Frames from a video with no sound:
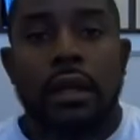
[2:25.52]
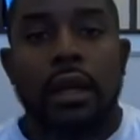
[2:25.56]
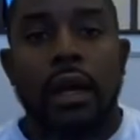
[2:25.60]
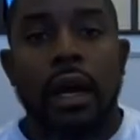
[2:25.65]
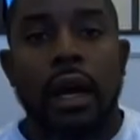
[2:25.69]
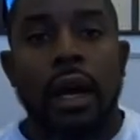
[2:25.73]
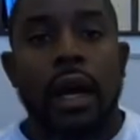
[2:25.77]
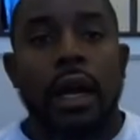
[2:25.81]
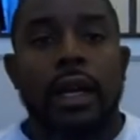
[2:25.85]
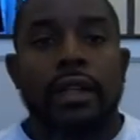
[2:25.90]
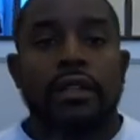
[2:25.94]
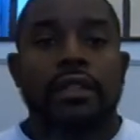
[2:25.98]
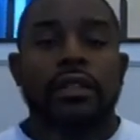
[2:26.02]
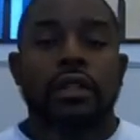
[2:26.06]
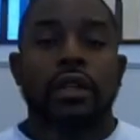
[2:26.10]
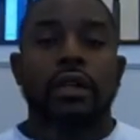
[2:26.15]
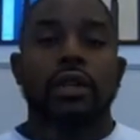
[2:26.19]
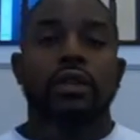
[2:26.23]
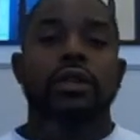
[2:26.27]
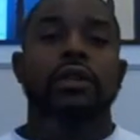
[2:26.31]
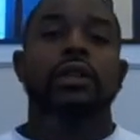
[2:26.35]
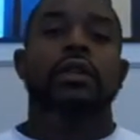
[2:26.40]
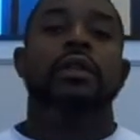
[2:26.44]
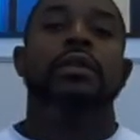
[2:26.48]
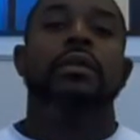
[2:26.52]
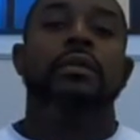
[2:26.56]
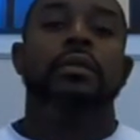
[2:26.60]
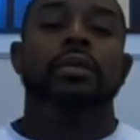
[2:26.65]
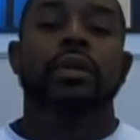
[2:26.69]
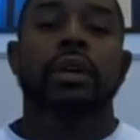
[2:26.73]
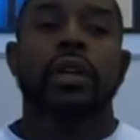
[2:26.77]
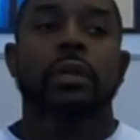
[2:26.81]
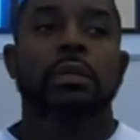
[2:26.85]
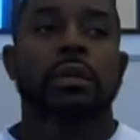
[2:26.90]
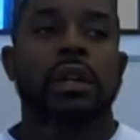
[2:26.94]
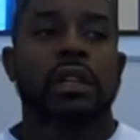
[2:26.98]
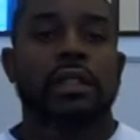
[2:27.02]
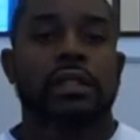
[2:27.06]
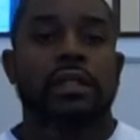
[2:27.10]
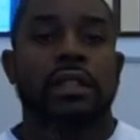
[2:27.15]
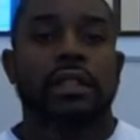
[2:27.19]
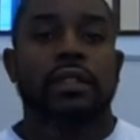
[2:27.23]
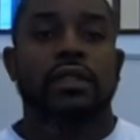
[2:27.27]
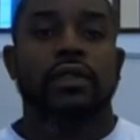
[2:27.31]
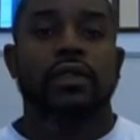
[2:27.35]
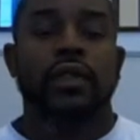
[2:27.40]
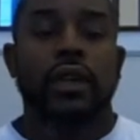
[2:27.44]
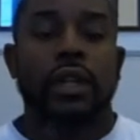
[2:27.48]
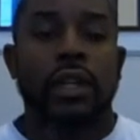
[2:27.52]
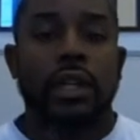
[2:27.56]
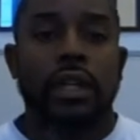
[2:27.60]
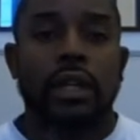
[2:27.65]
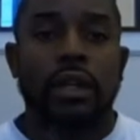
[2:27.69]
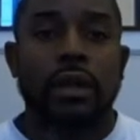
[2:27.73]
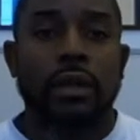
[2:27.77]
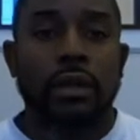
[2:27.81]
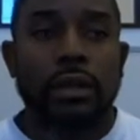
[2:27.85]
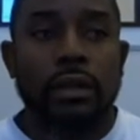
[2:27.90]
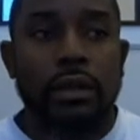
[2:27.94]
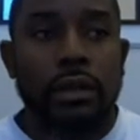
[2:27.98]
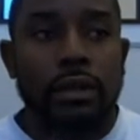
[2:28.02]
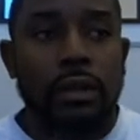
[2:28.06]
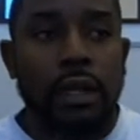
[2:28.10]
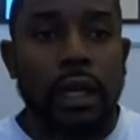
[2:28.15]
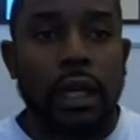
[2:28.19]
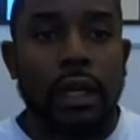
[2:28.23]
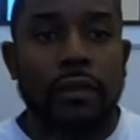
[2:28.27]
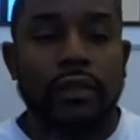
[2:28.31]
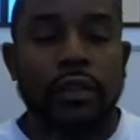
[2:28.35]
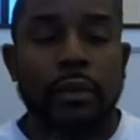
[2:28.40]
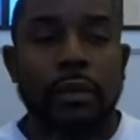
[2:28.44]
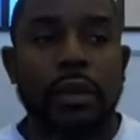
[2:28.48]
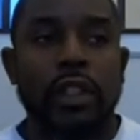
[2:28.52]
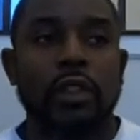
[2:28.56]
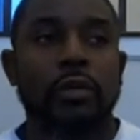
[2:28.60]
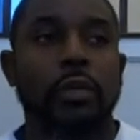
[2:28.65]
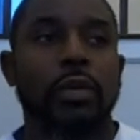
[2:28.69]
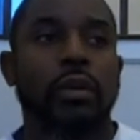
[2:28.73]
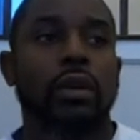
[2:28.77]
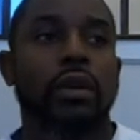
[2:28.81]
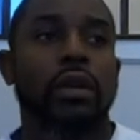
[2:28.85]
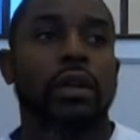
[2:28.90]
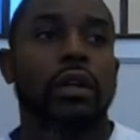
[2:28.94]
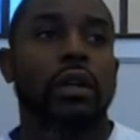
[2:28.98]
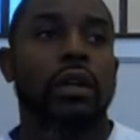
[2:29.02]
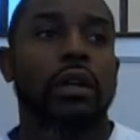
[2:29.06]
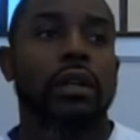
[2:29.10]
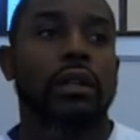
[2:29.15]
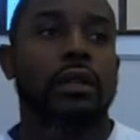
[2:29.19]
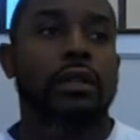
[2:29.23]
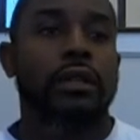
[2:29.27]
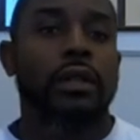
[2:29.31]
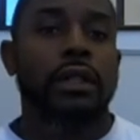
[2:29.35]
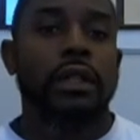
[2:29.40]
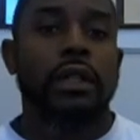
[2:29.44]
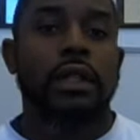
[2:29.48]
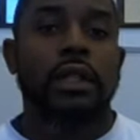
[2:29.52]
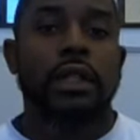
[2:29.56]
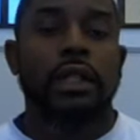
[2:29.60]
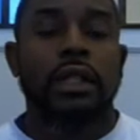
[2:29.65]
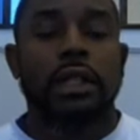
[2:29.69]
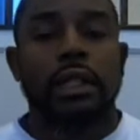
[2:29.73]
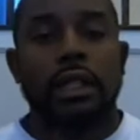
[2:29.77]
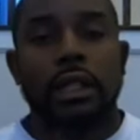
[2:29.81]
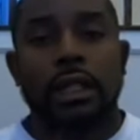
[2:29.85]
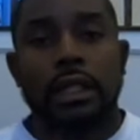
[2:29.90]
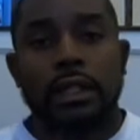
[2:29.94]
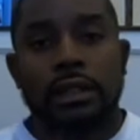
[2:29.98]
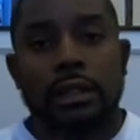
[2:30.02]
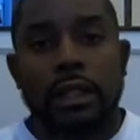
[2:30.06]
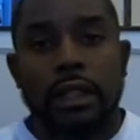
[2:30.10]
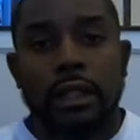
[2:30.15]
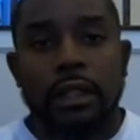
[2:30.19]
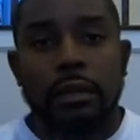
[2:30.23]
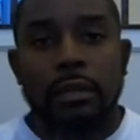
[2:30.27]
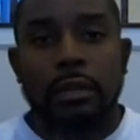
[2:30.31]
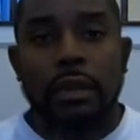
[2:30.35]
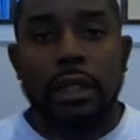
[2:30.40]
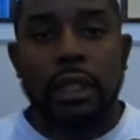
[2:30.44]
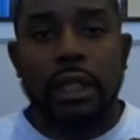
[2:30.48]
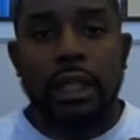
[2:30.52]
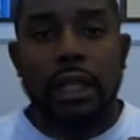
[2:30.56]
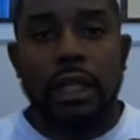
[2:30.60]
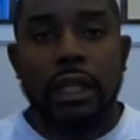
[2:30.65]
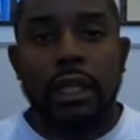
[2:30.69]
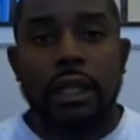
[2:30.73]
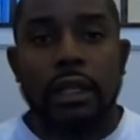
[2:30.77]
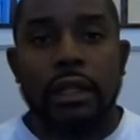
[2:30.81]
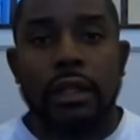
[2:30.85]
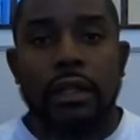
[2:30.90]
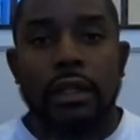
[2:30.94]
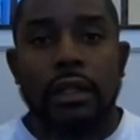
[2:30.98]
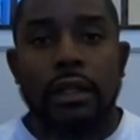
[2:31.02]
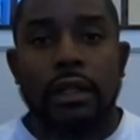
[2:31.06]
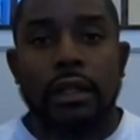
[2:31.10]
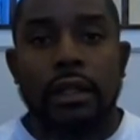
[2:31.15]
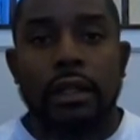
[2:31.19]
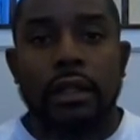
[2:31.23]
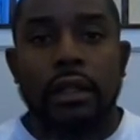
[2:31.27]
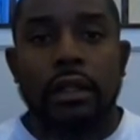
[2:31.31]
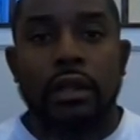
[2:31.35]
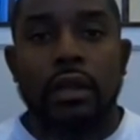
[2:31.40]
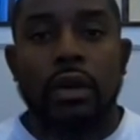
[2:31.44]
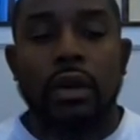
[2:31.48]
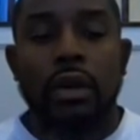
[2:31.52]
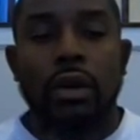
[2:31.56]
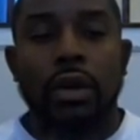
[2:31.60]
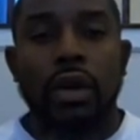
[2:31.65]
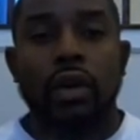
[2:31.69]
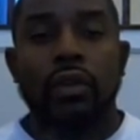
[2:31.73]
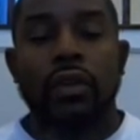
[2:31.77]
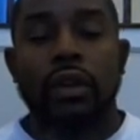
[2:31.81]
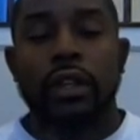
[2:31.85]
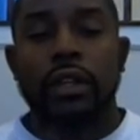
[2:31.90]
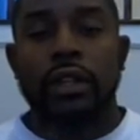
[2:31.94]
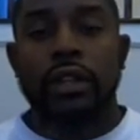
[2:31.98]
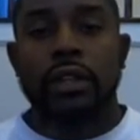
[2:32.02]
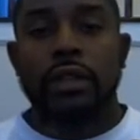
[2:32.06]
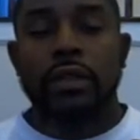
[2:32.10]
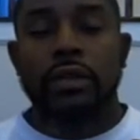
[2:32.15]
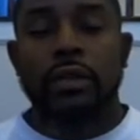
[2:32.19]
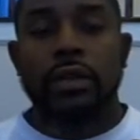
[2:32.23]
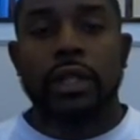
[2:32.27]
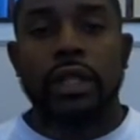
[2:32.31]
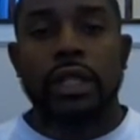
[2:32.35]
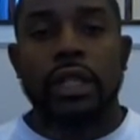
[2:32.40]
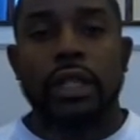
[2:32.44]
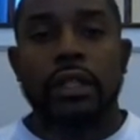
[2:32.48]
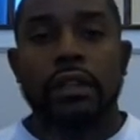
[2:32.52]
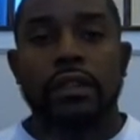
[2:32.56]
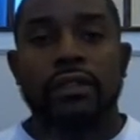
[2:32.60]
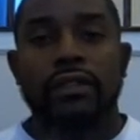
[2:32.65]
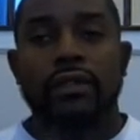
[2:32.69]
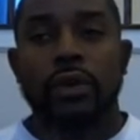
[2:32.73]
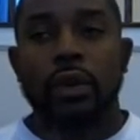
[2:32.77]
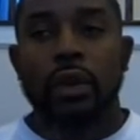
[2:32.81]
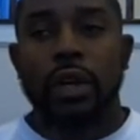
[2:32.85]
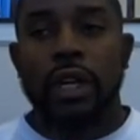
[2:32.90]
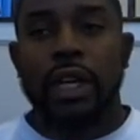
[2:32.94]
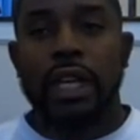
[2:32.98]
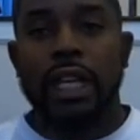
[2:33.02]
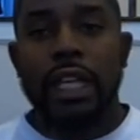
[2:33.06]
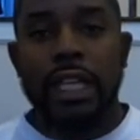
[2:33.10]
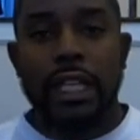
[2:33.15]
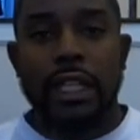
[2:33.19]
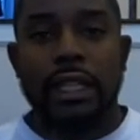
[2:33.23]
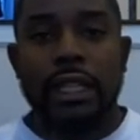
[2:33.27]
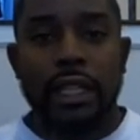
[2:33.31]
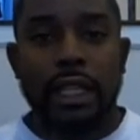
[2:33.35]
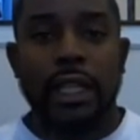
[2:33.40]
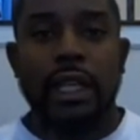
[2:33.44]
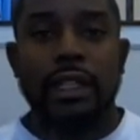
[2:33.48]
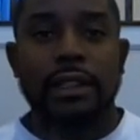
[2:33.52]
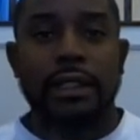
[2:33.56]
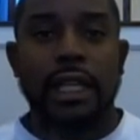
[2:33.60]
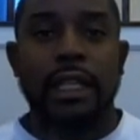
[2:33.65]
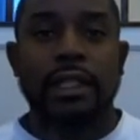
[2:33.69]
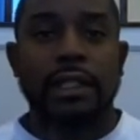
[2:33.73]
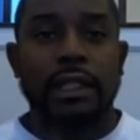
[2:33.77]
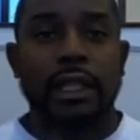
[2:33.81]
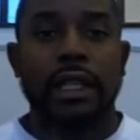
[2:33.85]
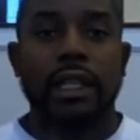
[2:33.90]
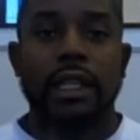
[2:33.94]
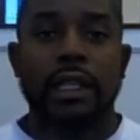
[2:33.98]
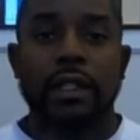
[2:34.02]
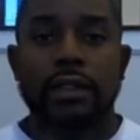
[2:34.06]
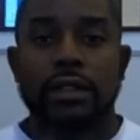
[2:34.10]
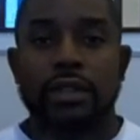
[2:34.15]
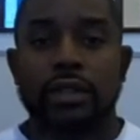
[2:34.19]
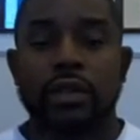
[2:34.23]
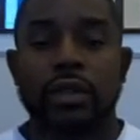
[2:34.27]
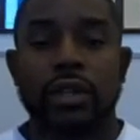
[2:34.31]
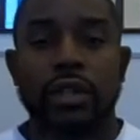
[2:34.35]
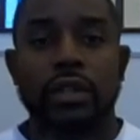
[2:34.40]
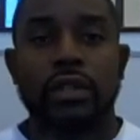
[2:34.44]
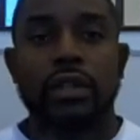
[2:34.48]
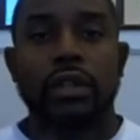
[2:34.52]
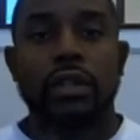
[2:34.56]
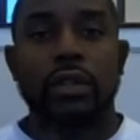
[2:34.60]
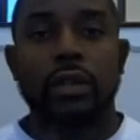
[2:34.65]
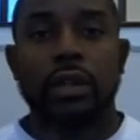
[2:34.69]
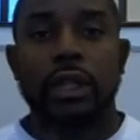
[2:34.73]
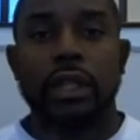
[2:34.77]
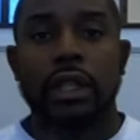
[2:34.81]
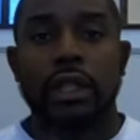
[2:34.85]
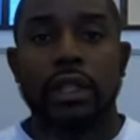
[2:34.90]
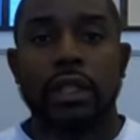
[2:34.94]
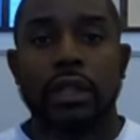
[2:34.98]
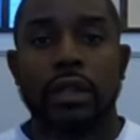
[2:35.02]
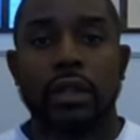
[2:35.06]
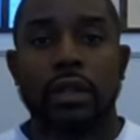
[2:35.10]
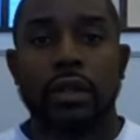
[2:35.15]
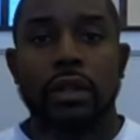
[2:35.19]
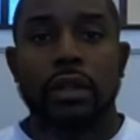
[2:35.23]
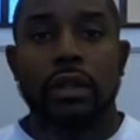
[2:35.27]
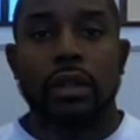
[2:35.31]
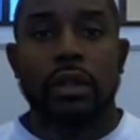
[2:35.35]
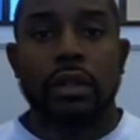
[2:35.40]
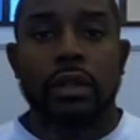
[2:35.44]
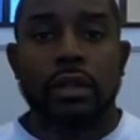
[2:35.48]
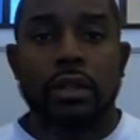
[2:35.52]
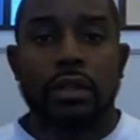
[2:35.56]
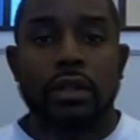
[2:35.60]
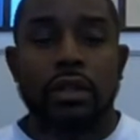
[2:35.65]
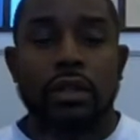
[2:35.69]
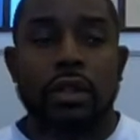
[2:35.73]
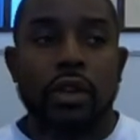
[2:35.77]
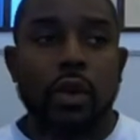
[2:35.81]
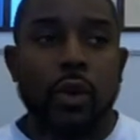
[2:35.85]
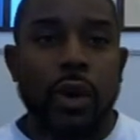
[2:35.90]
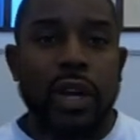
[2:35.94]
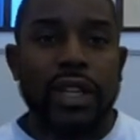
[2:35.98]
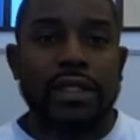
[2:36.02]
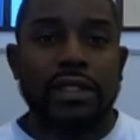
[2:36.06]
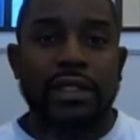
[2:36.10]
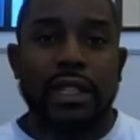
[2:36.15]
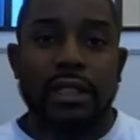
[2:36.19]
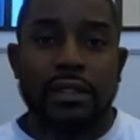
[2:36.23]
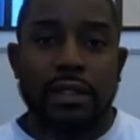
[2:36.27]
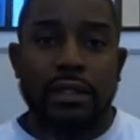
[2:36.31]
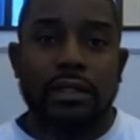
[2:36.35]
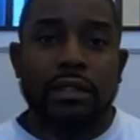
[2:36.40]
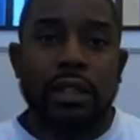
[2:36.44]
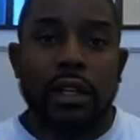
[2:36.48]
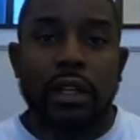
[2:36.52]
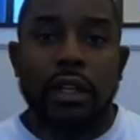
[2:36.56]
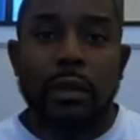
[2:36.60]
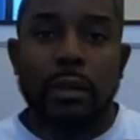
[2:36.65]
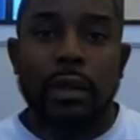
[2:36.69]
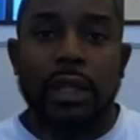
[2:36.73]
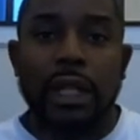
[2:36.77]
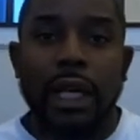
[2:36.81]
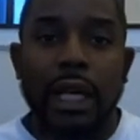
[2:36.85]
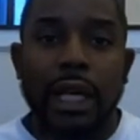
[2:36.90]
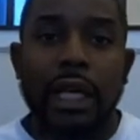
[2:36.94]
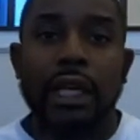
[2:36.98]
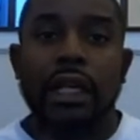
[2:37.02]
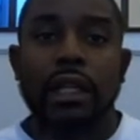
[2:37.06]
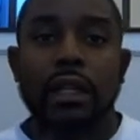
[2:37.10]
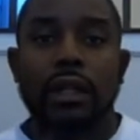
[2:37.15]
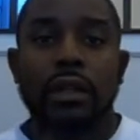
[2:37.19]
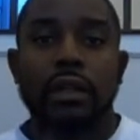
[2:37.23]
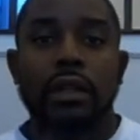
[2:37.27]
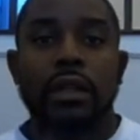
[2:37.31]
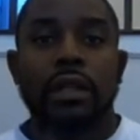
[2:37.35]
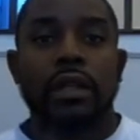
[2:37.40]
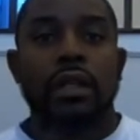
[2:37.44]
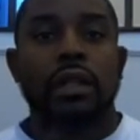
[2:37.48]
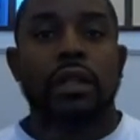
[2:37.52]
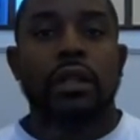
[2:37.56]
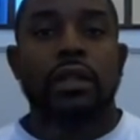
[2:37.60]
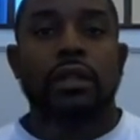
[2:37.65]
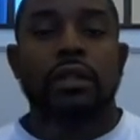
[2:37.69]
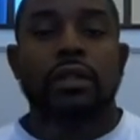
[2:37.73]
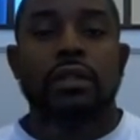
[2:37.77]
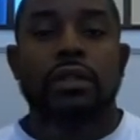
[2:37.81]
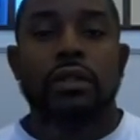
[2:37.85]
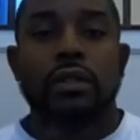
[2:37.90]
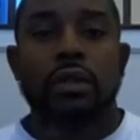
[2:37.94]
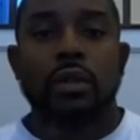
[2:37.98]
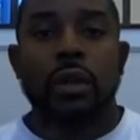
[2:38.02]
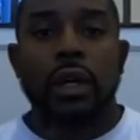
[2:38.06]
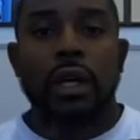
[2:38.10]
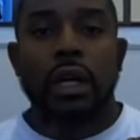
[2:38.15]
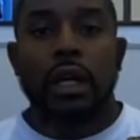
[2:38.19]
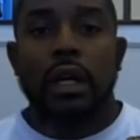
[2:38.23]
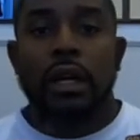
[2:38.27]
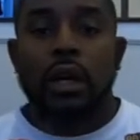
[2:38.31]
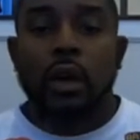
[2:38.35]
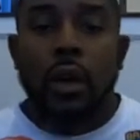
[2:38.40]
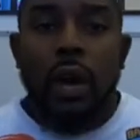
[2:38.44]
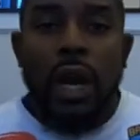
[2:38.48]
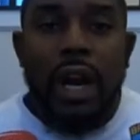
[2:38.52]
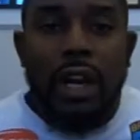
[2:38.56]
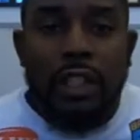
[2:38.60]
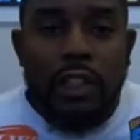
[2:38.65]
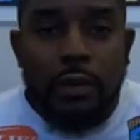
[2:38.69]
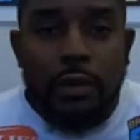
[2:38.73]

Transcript: All right, so pretty much this video from this point on is going to be going over the 3 or 4 key things I think is critical in your quest as the tournament angler to acquire